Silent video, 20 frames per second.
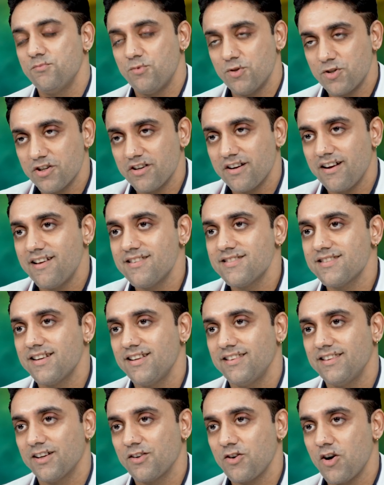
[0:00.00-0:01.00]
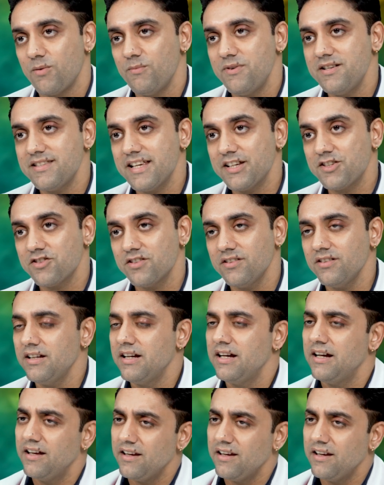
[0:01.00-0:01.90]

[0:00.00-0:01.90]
Put your answer in the comment section.